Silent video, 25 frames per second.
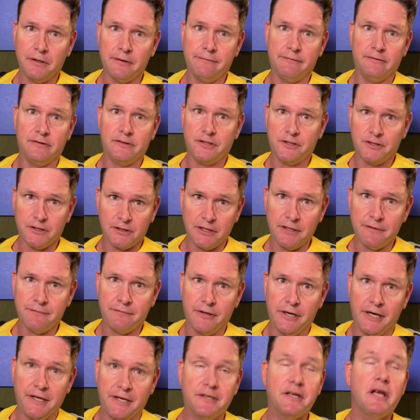deliver
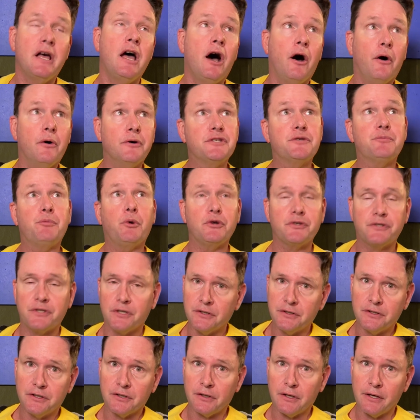it. I was supposed to
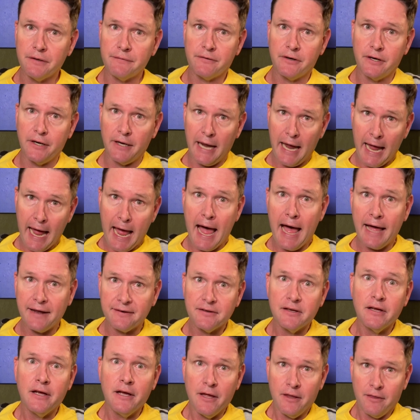deliver it at
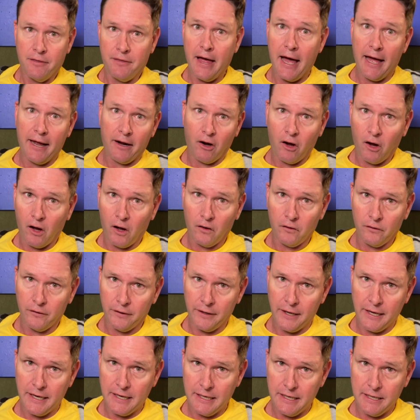that Holiday
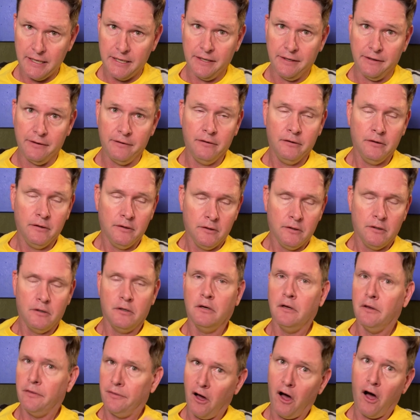Inn,
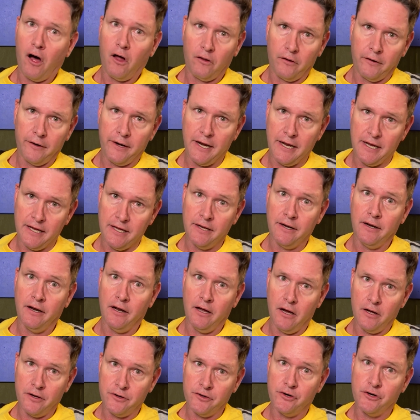the Holiday Inn
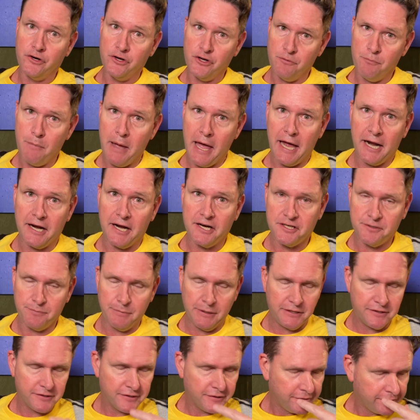under new
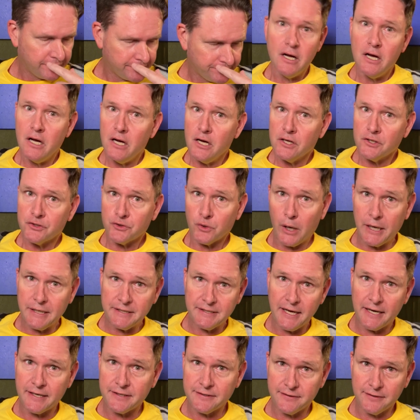management. So I
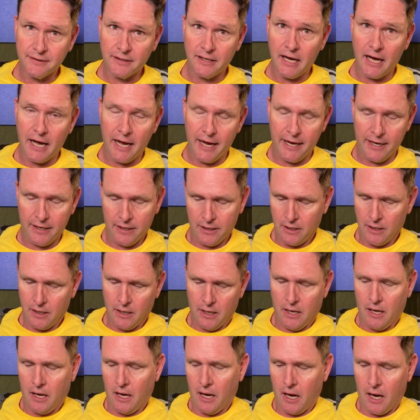text the guy,
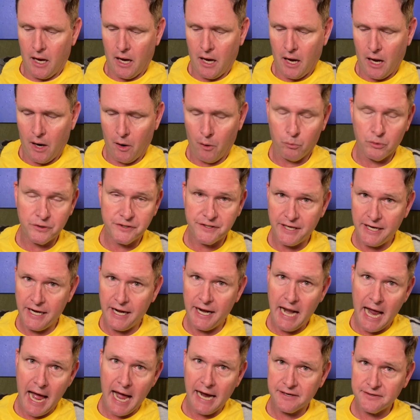"I was in an
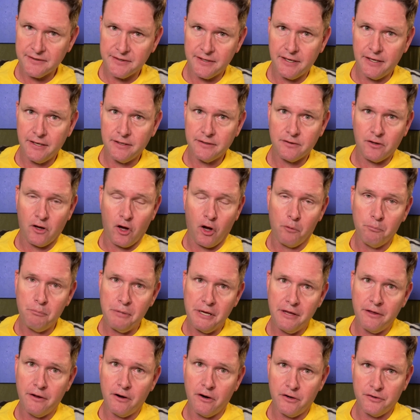accident. I'll be
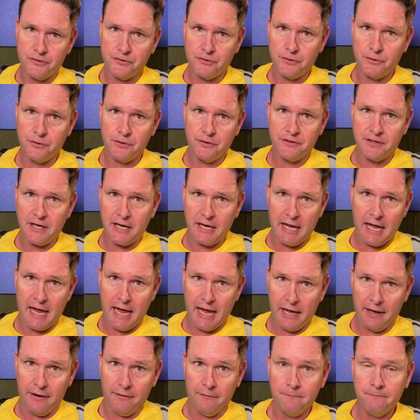there as soon as I
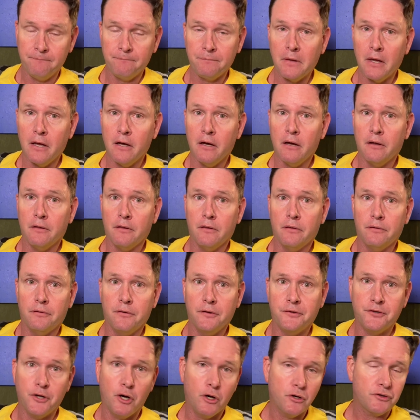can." The
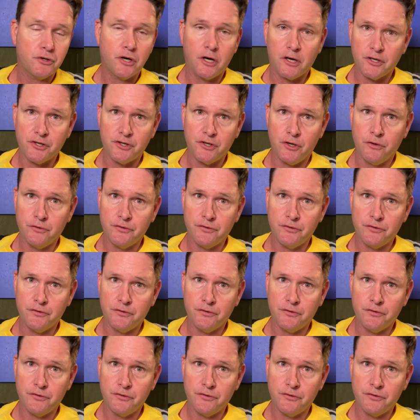tow truck shows